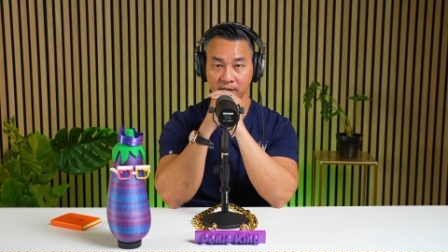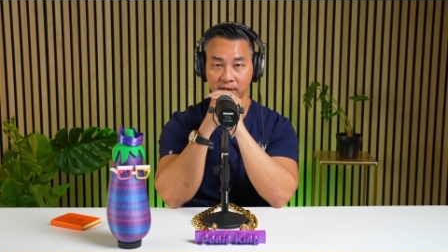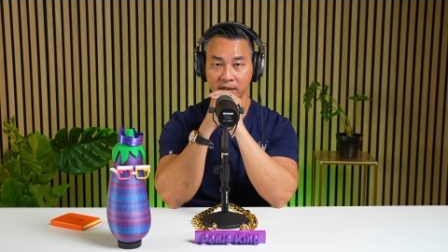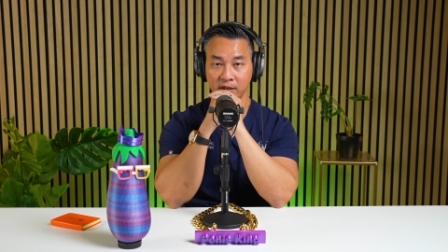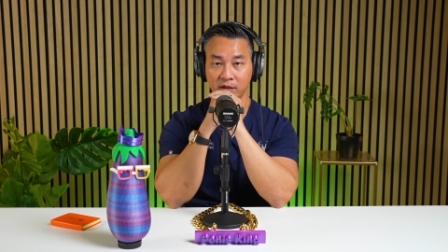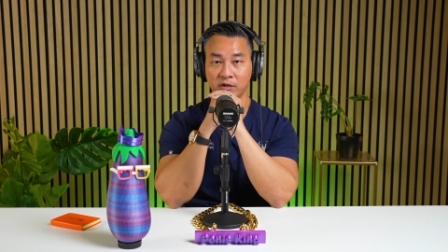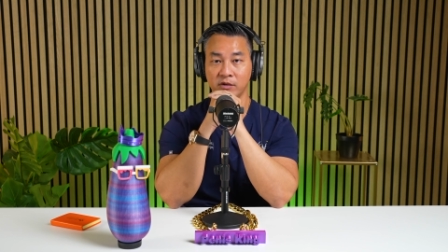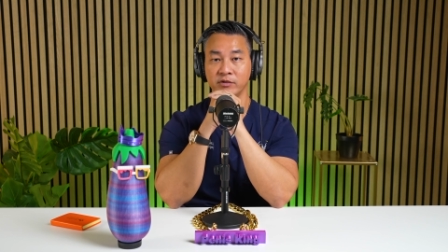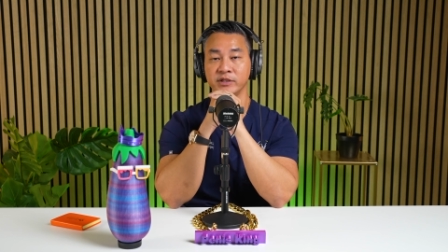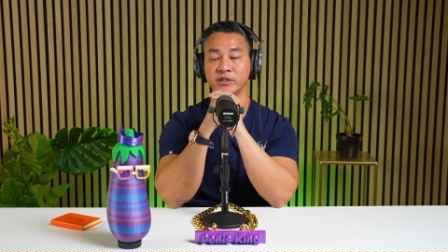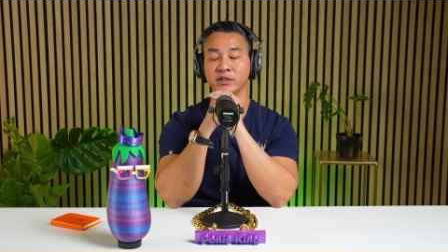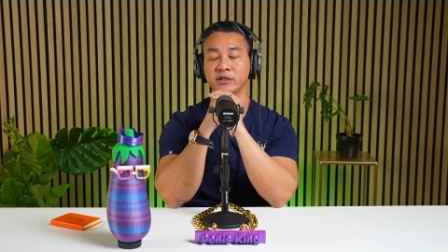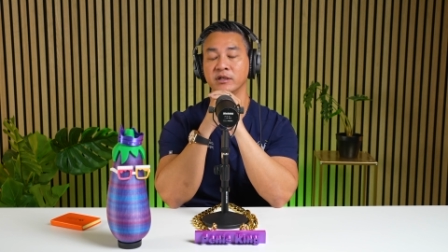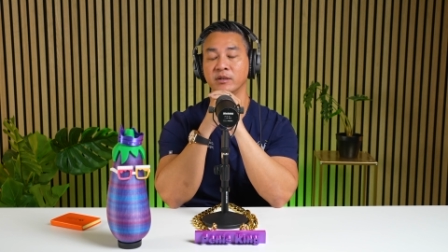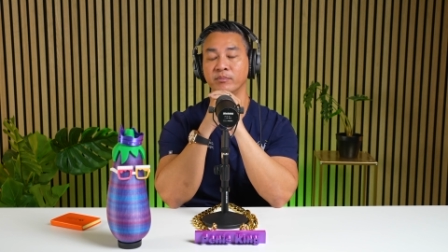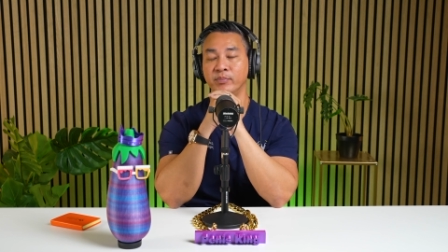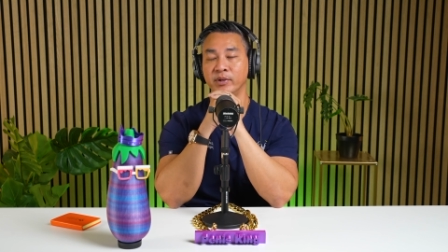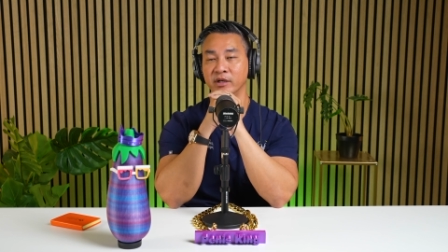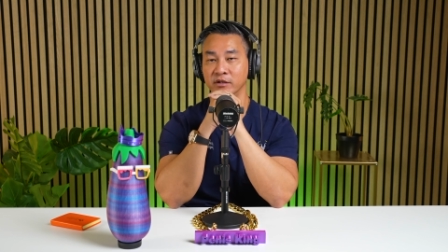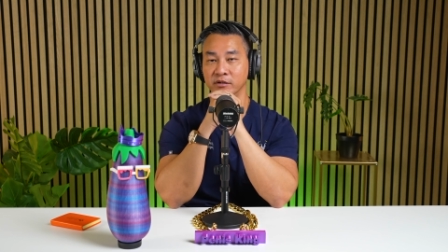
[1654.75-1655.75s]
They're always going to
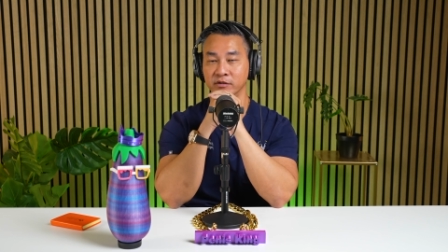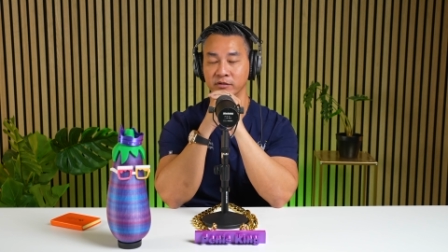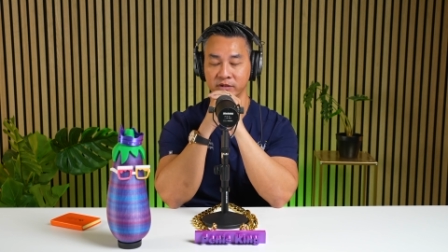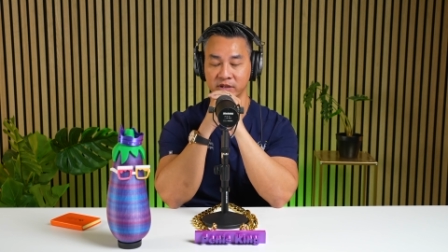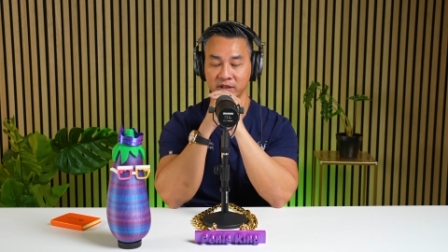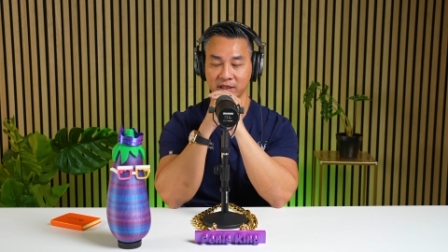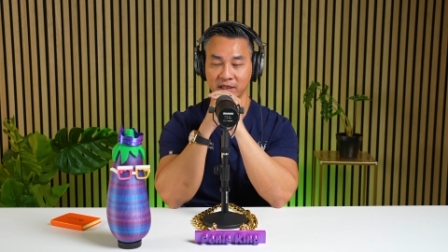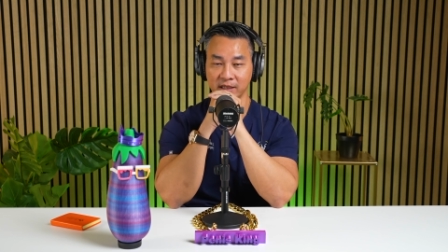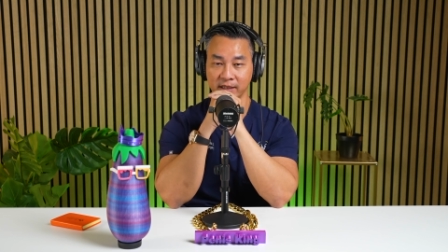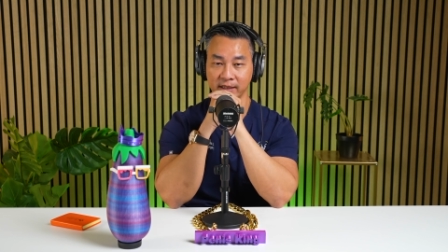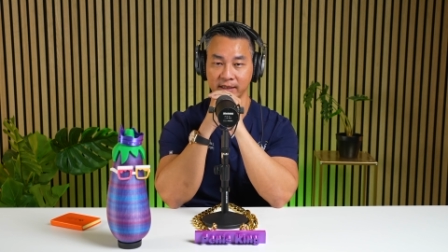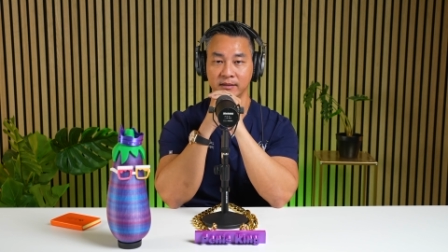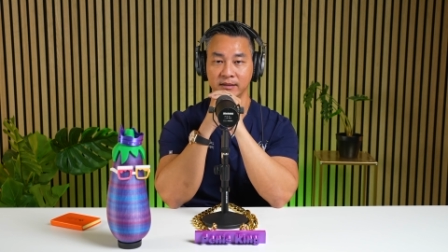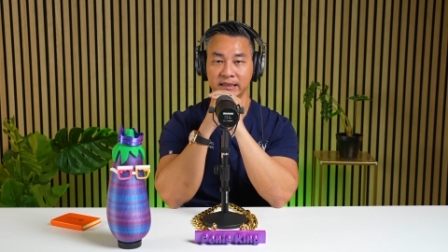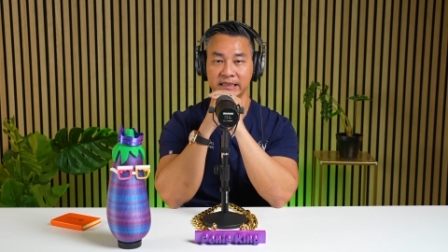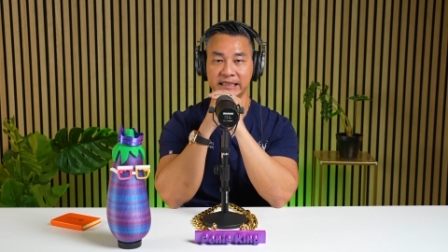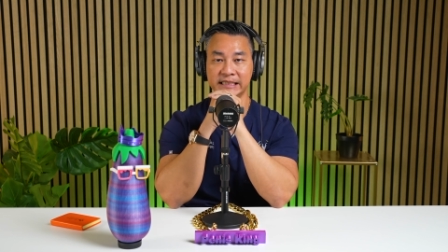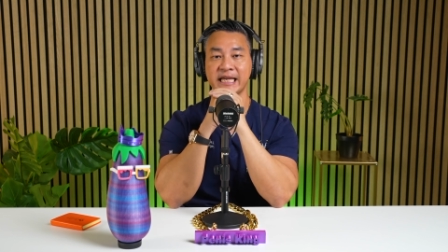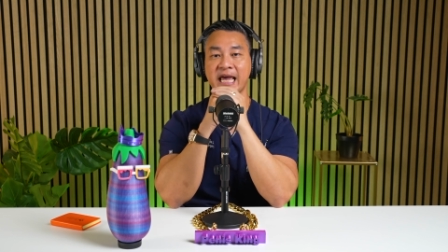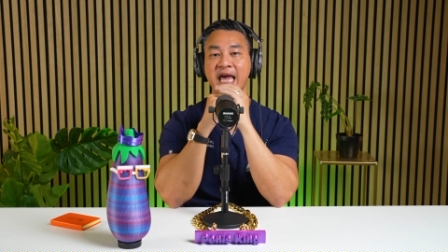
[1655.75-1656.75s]
post like
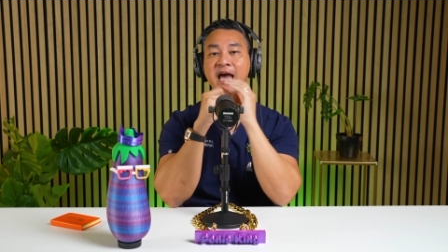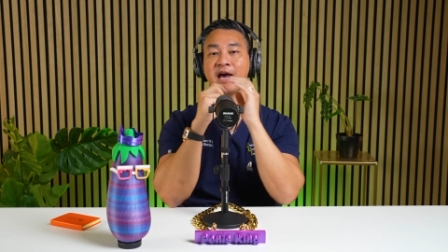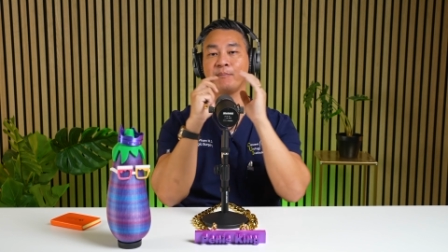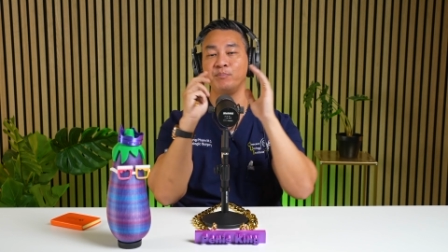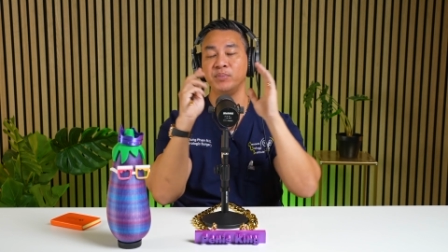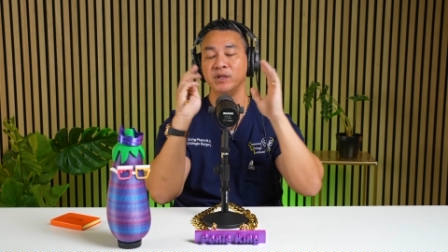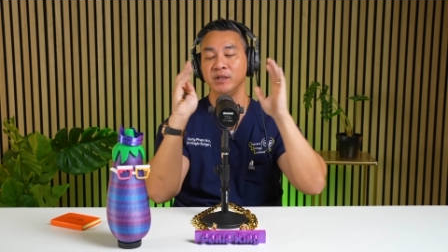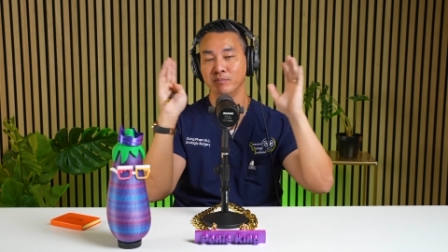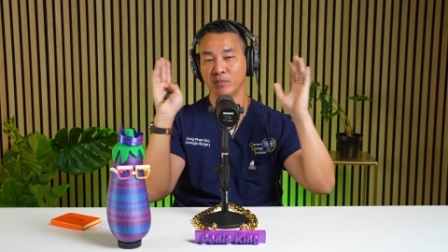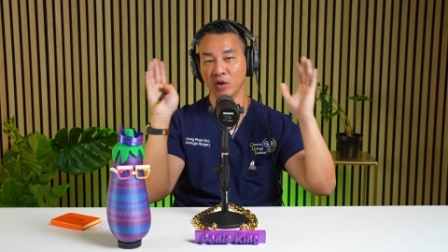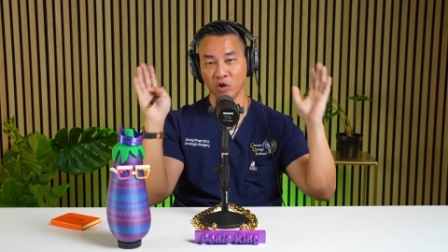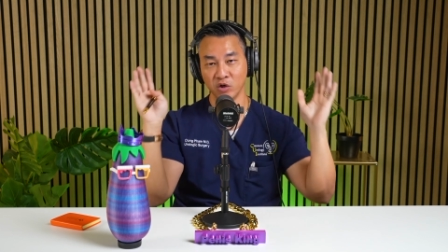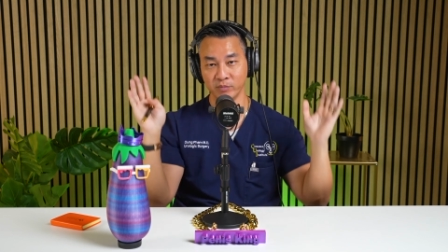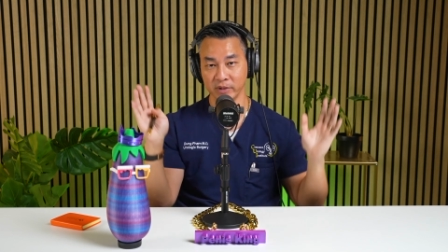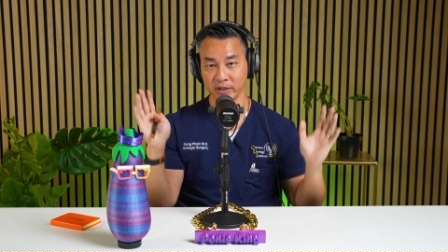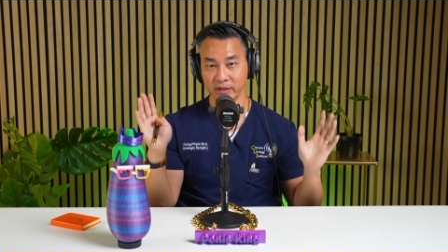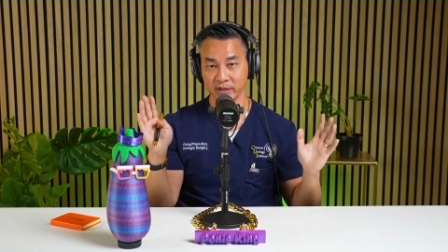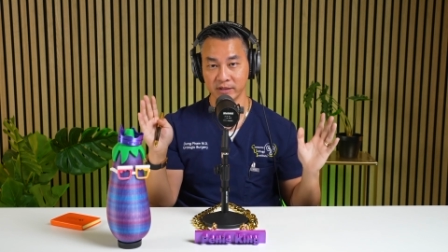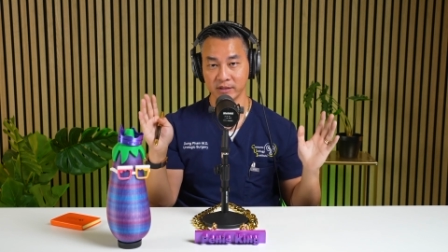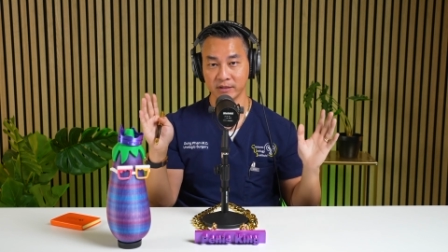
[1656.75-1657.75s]
these happy
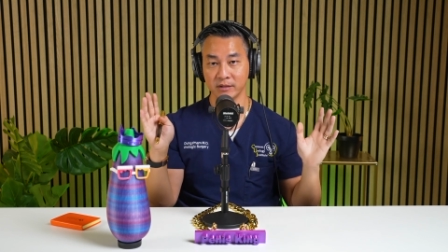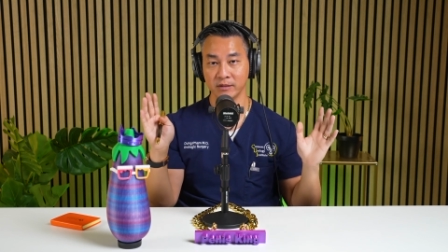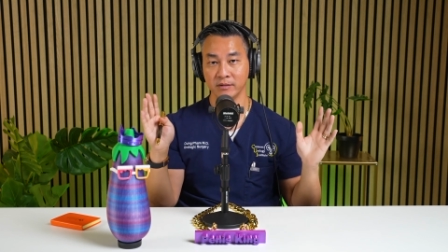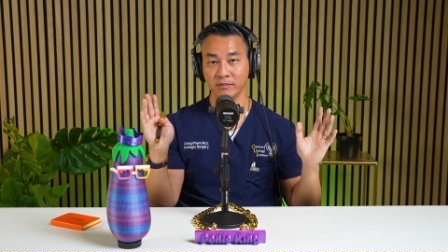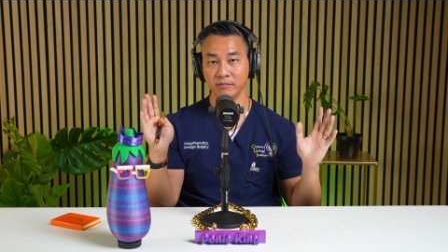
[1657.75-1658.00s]
moments,